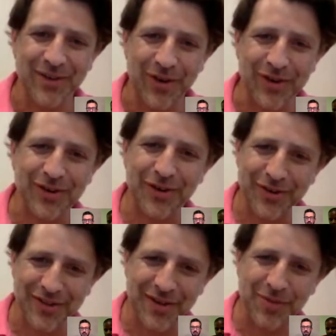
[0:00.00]
summer
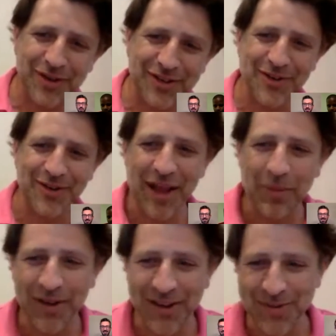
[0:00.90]
intern helping us with
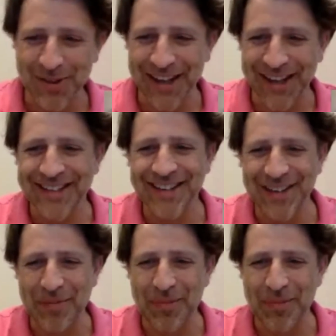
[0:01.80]
that, but
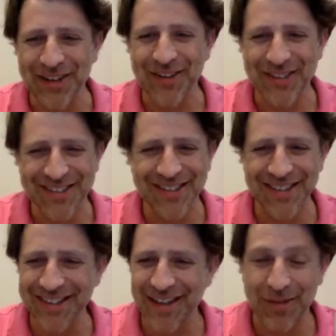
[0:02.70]

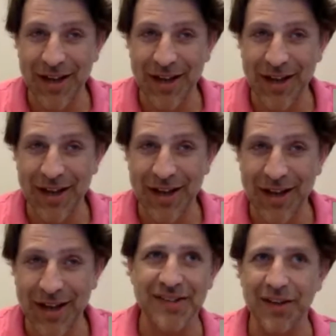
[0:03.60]
it's I mean,
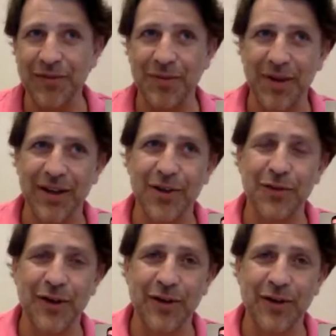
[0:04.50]
every day
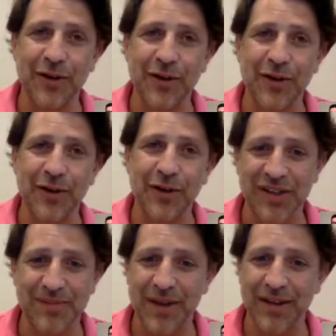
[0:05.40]
myself and my
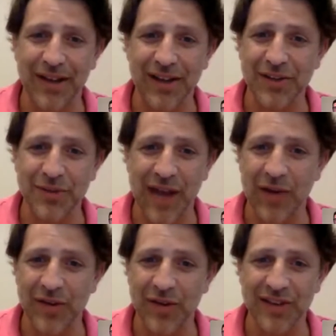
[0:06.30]
co-founder just
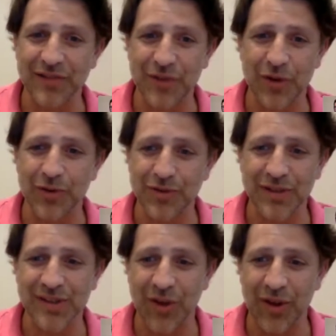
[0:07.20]
on the phone,
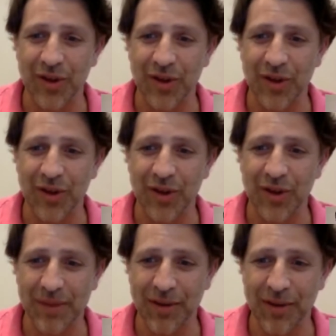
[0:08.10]
just calling
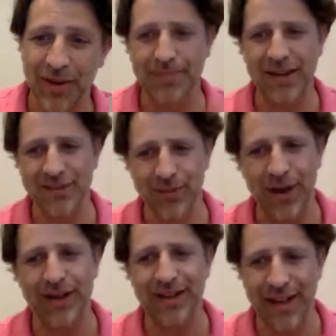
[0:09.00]
people up, because
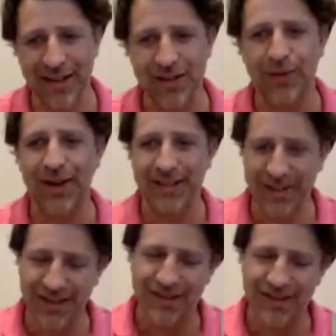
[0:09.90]
that's
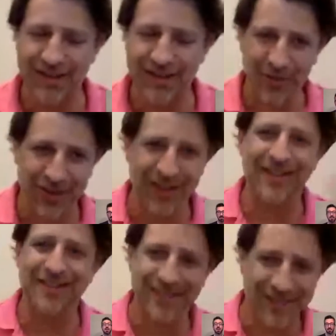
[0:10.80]
and
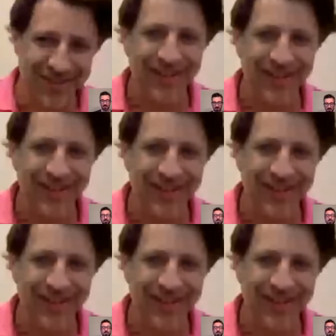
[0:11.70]
learn things and